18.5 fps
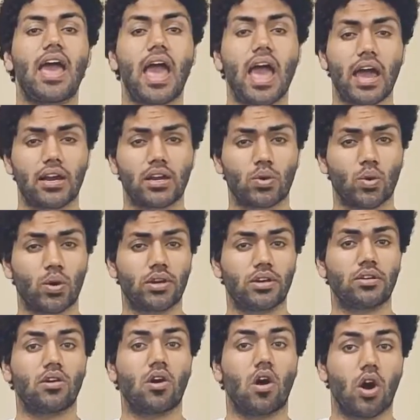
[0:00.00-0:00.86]
adequate
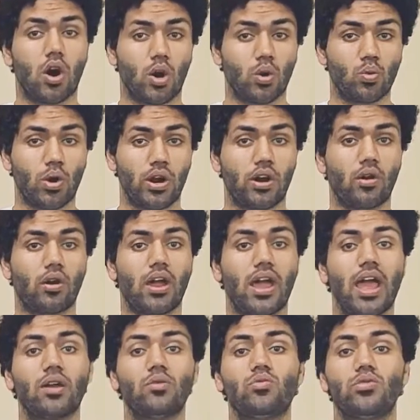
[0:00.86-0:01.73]
hardware
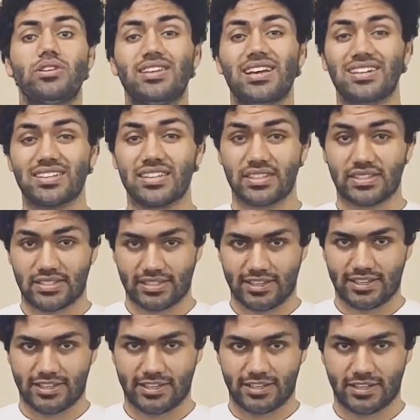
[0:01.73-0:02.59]
and
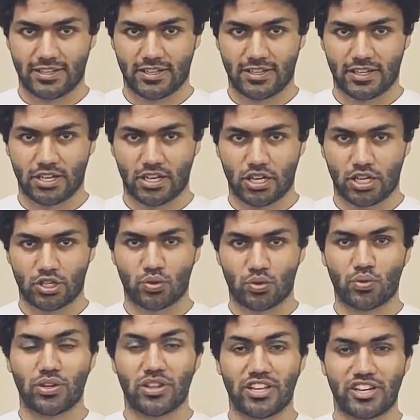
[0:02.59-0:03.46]
redundancy to
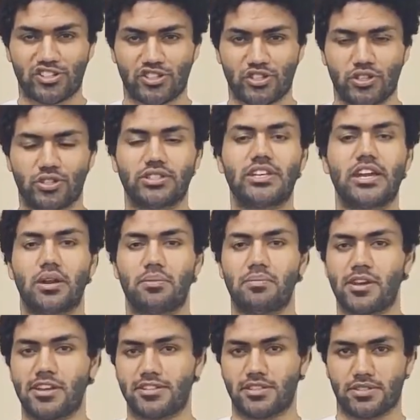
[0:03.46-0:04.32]
relational
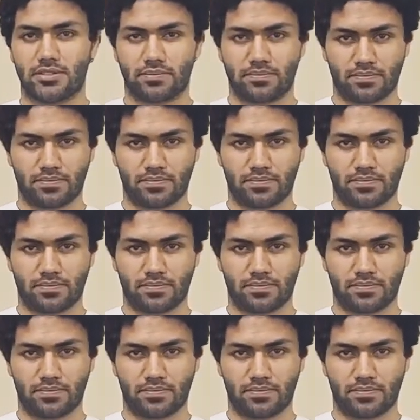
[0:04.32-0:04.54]
databases.